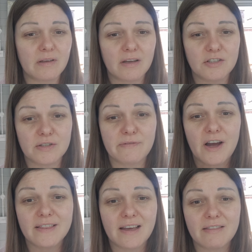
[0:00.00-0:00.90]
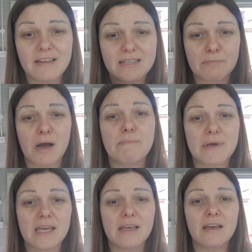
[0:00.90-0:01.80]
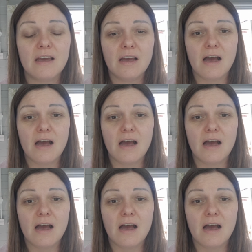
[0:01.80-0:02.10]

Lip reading: I just find that this might be